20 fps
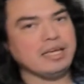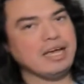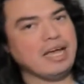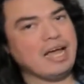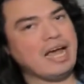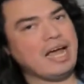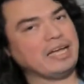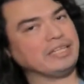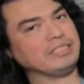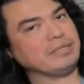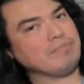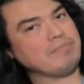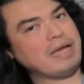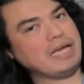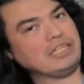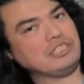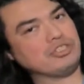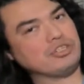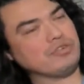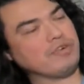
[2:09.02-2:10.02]
as a
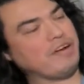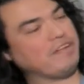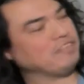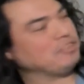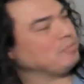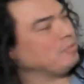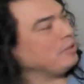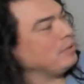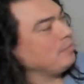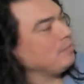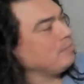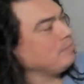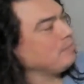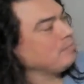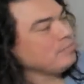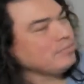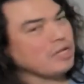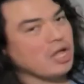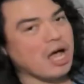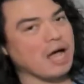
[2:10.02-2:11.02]
master draftsman.
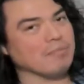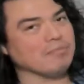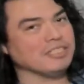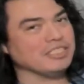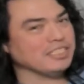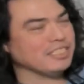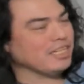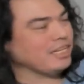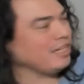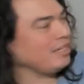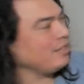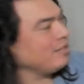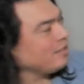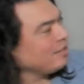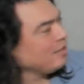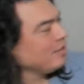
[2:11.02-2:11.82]
No, I'm just kidding.